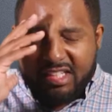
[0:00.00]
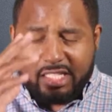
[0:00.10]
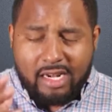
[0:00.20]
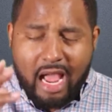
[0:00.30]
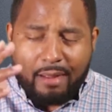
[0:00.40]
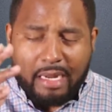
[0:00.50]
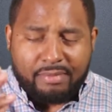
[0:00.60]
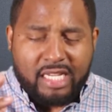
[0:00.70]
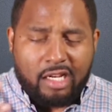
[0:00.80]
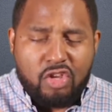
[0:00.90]
Listen,
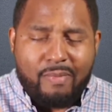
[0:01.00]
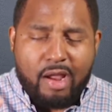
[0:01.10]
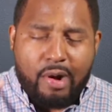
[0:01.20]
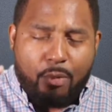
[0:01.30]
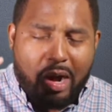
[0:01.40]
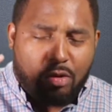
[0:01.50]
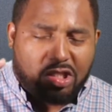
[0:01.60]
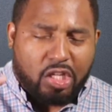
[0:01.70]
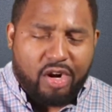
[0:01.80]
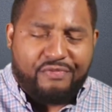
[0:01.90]
I'm telling you, man, when I
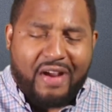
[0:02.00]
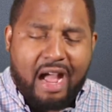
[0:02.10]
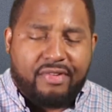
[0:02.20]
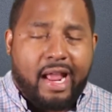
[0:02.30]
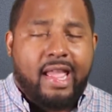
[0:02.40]
was 35 and